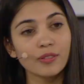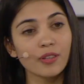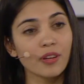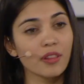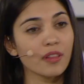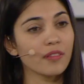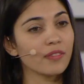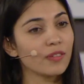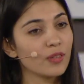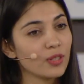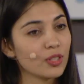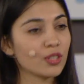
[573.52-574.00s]

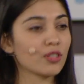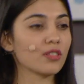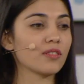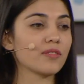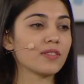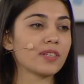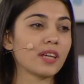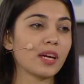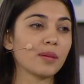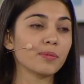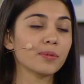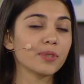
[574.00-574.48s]
the future of
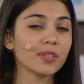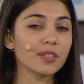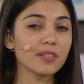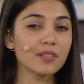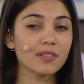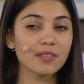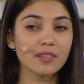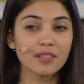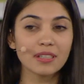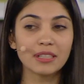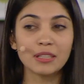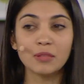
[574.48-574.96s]

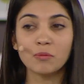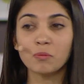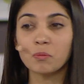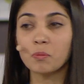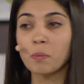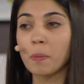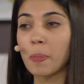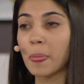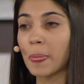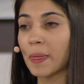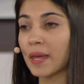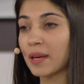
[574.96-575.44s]
Cyprus,
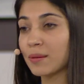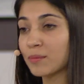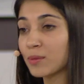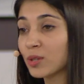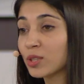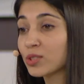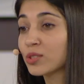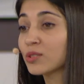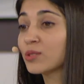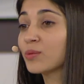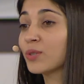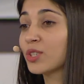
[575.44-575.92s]
a
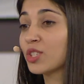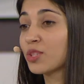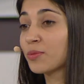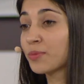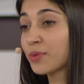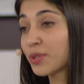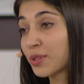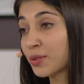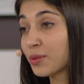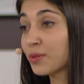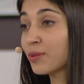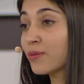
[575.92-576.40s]
model which
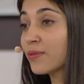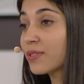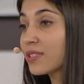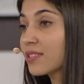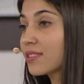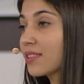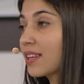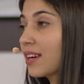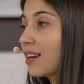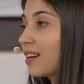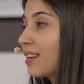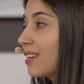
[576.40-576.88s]
proves
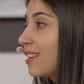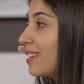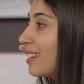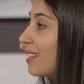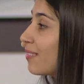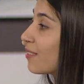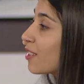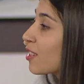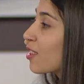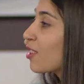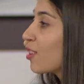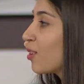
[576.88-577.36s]
that
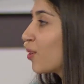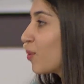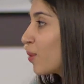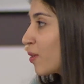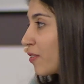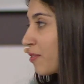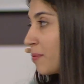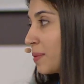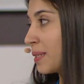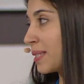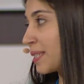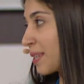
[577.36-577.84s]
even though
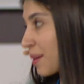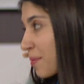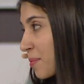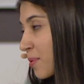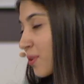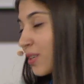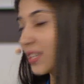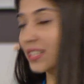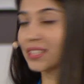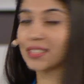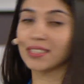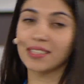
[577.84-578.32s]
we've been
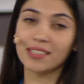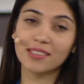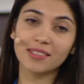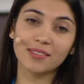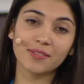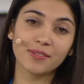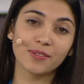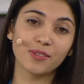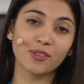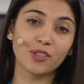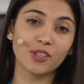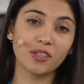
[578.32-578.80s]
separated
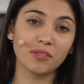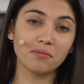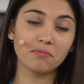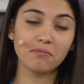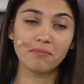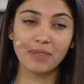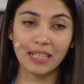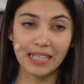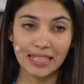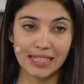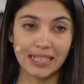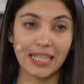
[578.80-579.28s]
for
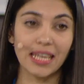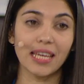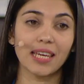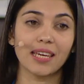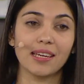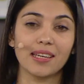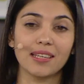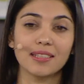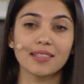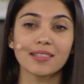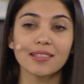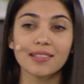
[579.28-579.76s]
many
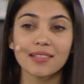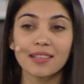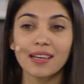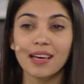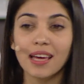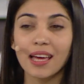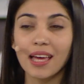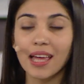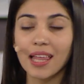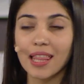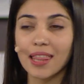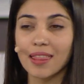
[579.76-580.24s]
decades,
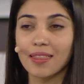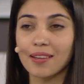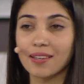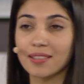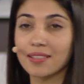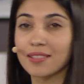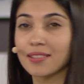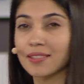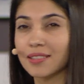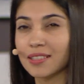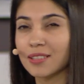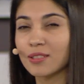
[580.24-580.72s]
there
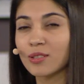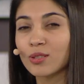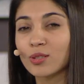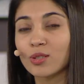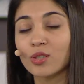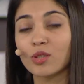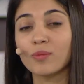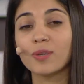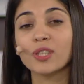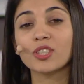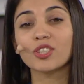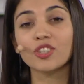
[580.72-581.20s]
is still
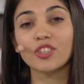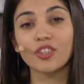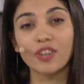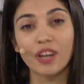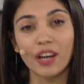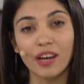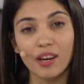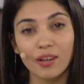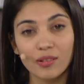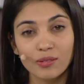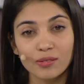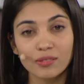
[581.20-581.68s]
so much
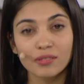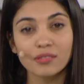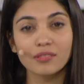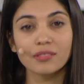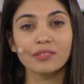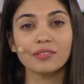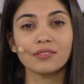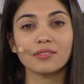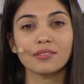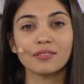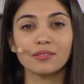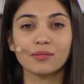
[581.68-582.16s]
ground
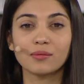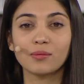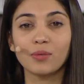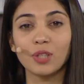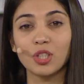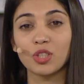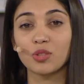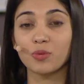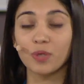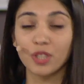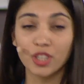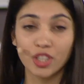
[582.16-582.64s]

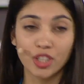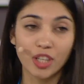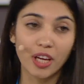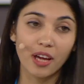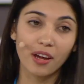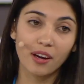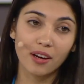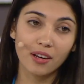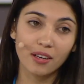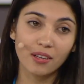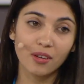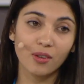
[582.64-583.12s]
which we
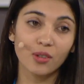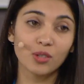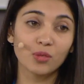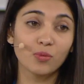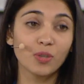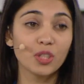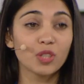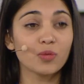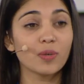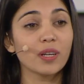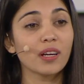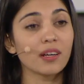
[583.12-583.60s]
share, on
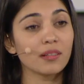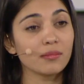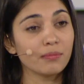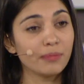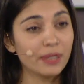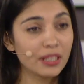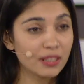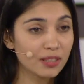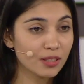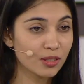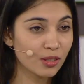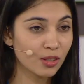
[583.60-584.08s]
which we can
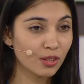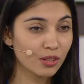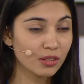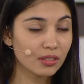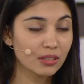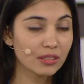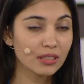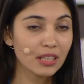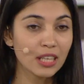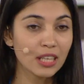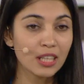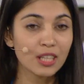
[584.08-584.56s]
build on,
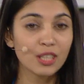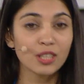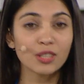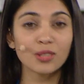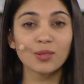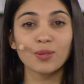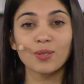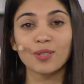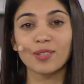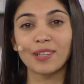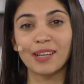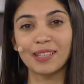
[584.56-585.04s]

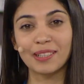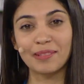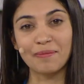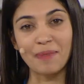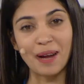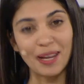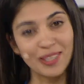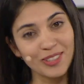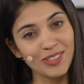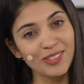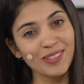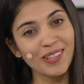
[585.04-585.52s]
to start
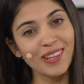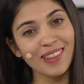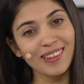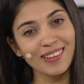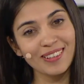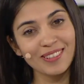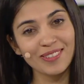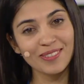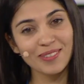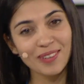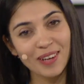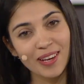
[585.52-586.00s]
imagining
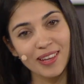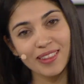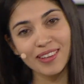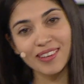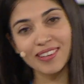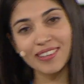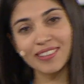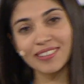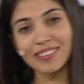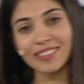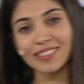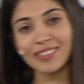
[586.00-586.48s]
things
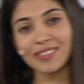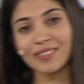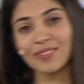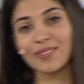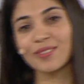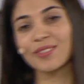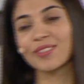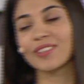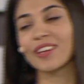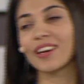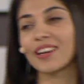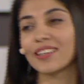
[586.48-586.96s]
together, to
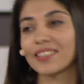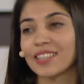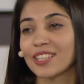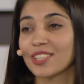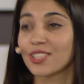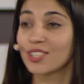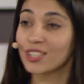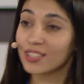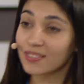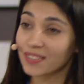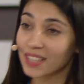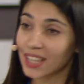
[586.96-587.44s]
start
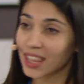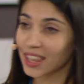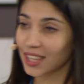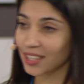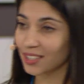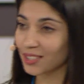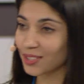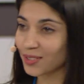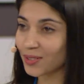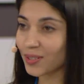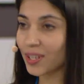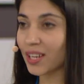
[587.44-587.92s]
achieving
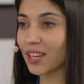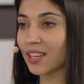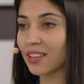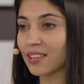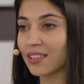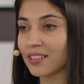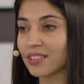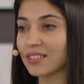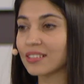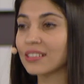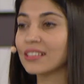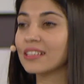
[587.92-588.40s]
things
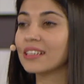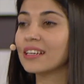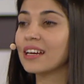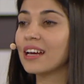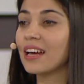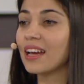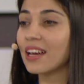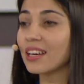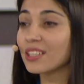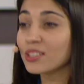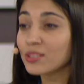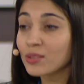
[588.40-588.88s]
together,
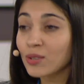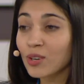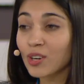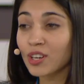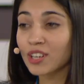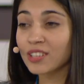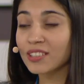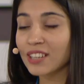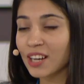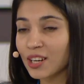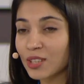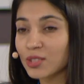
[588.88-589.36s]
and to
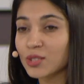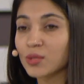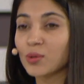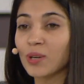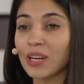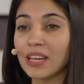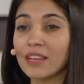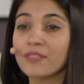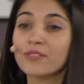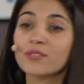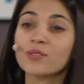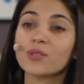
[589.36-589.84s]
learn how to
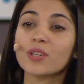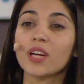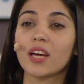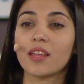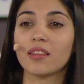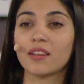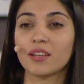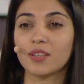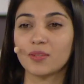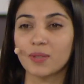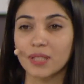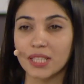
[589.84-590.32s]
live
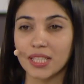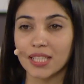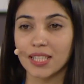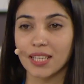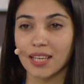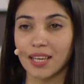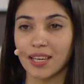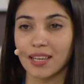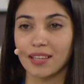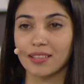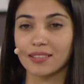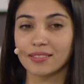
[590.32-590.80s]
together once
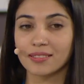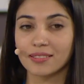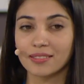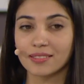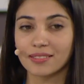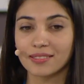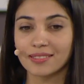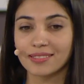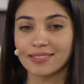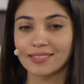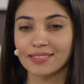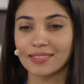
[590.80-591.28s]
again.
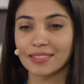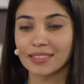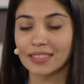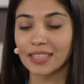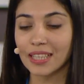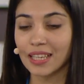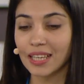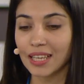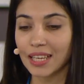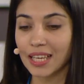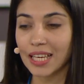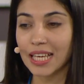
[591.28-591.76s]

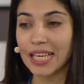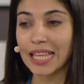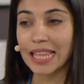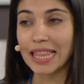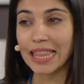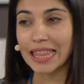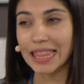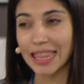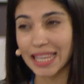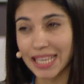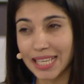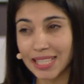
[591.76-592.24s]

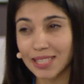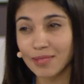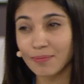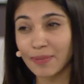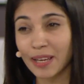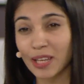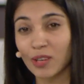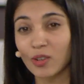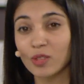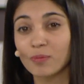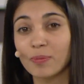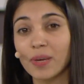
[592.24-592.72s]
These
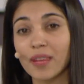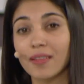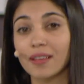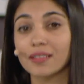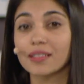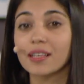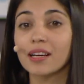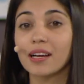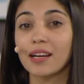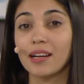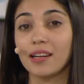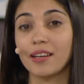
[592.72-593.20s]
may not be
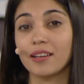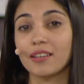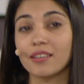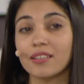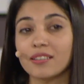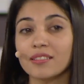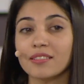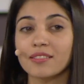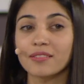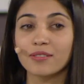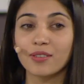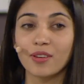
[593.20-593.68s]
that
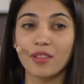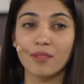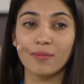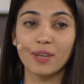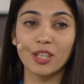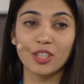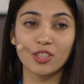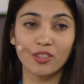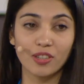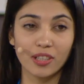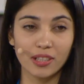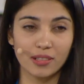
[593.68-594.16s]
clear for the
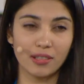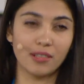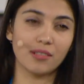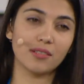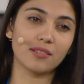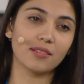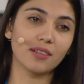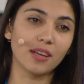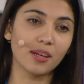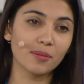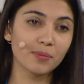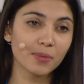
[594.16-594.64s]
majority in
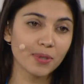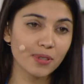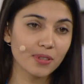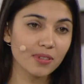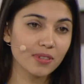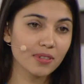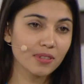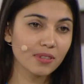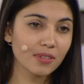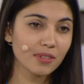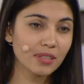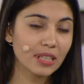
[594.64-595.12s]

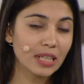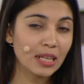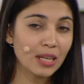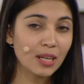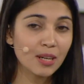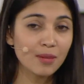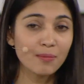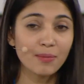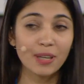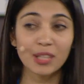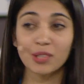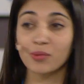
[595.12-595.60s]
Cyprus,
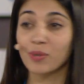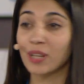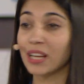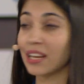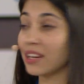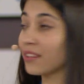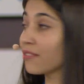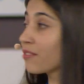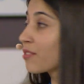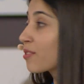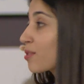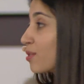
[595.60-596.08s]
but we
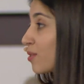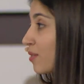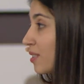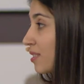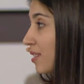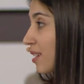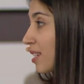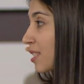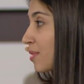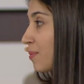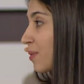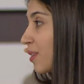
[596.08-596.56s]
live through this
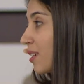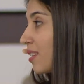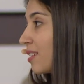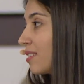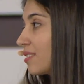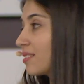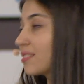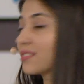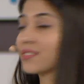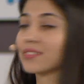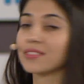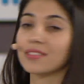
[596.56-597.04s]

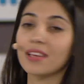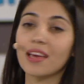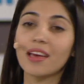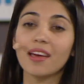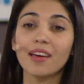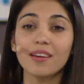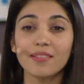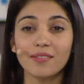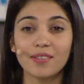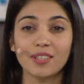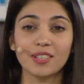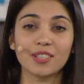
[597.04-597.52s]
experience
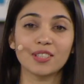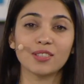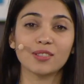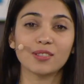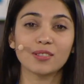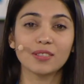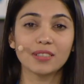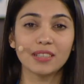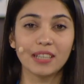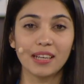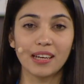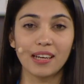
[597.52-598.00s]
every
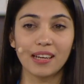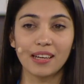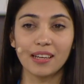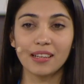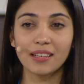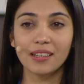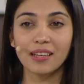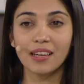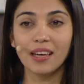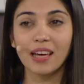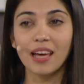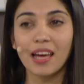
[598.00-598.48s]
single
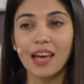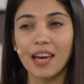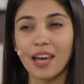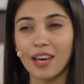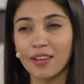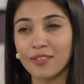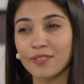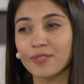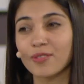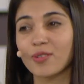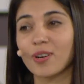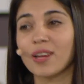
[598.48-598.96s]
day,
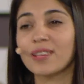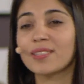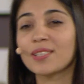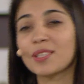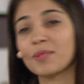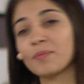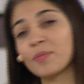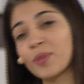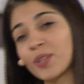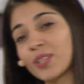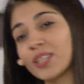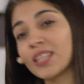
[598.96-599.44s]
and for us it's
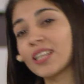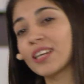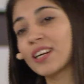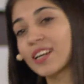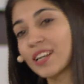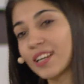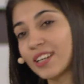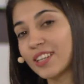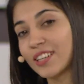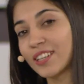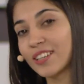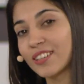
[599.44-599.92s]
pretty
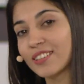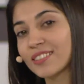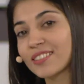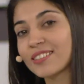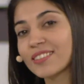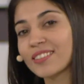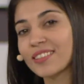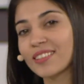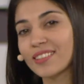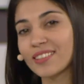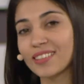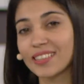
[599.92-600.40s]
clear
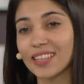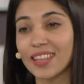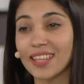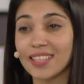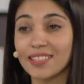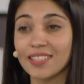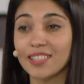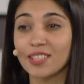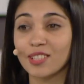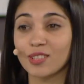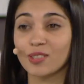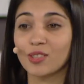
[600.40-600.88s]
that
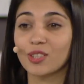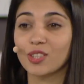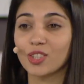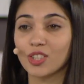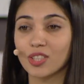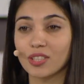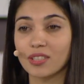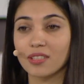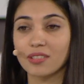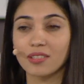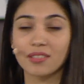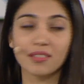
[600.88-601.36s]
this is not
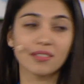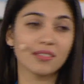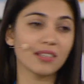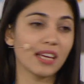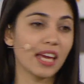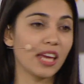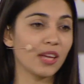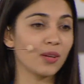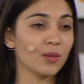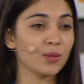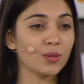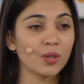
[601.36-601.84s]
just
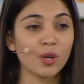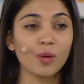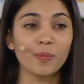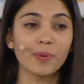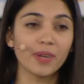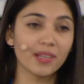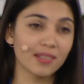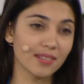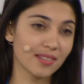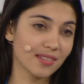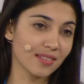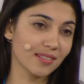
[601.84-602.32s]
a
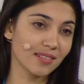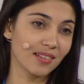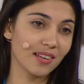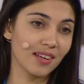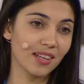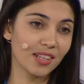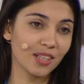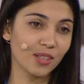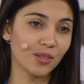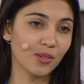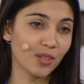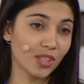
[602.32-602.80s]
utopian
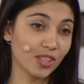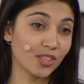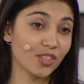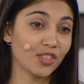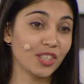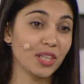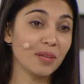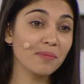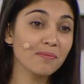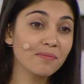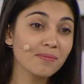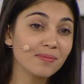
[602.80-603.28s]
scenario or a dream.